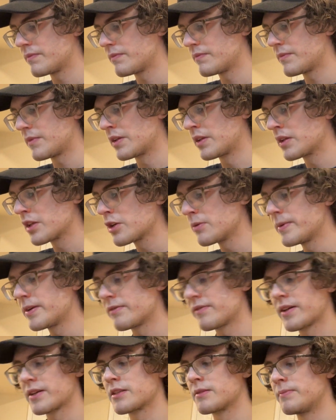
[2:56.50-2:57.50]
a little bit
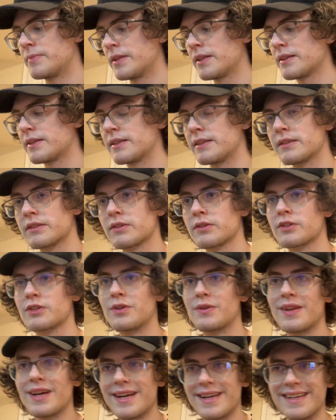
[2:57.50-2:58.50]
of flexibility is
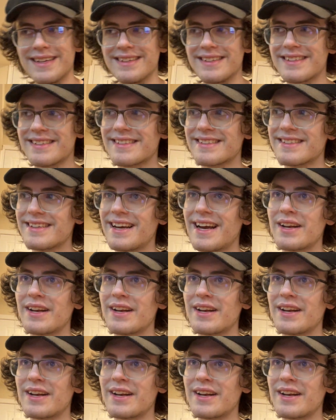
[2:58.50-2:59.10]
also nice,